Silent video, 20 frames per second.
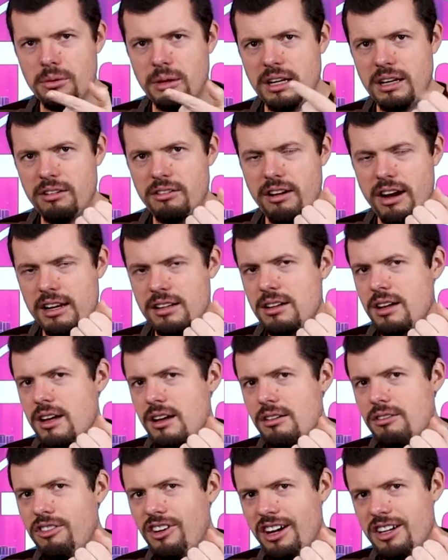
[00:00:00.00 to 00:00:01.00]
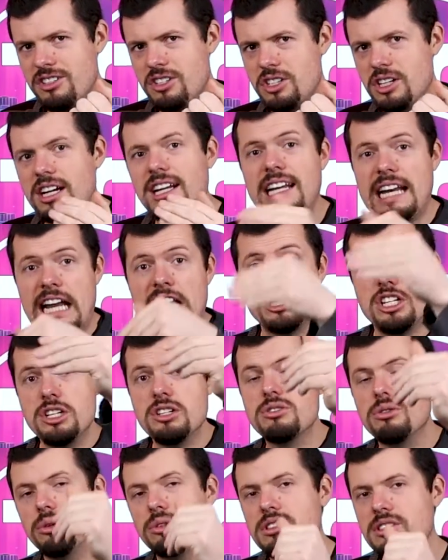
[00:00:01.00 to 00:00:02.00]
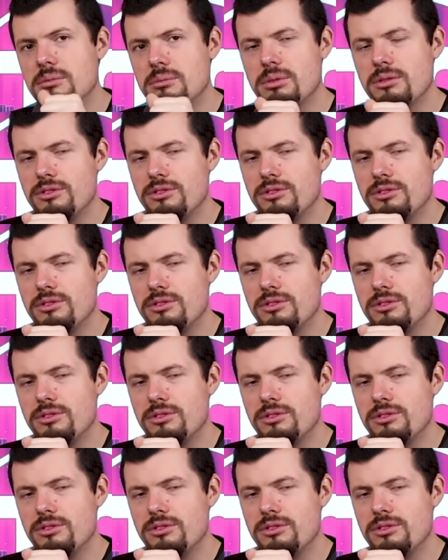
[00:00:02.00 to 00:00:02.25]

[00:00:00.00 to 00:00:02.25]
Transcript: When I ran Firestrike, it actually saw some